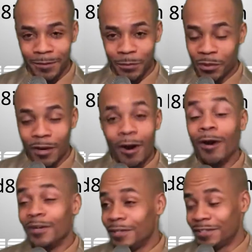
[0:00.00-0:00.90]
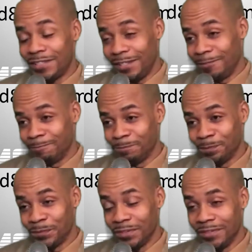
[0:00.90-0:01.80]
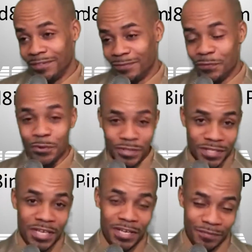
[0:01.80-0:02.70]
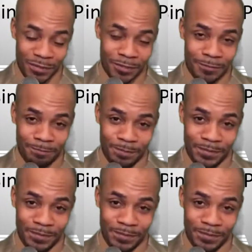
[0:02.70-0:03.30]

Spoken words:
we're all looking for a savior.